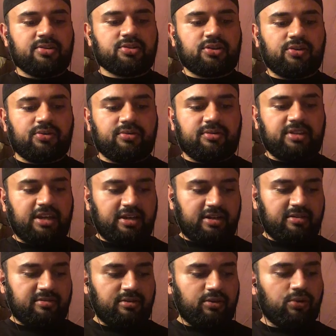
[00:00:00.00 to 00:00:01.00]
So
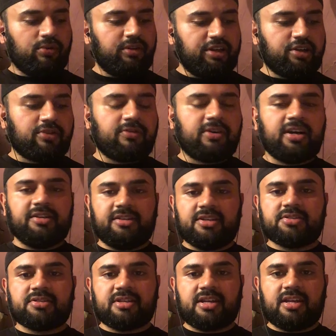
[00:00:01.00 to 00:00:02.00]
they, the Holy Quran
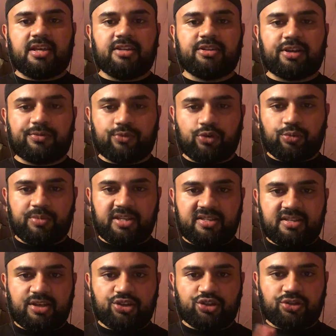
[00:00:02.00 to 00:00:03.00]
does say that there will
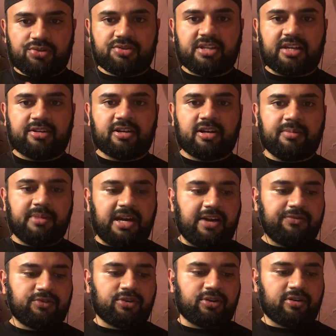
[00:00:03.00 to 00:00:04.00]
be teachers that come
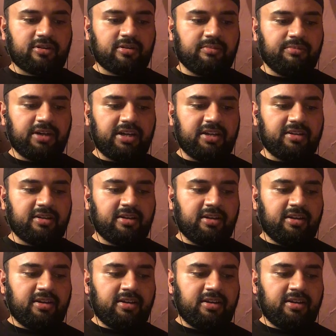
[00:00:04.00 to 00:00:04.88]
after, but